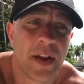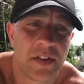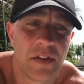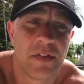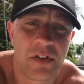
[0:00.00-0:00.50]
that's
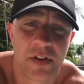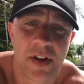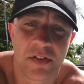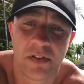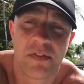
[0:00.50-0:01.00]
the vision
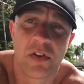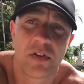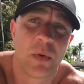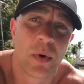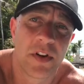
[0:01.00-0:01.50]

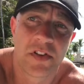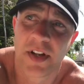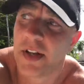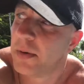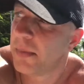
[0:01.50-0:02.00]
you want to see in the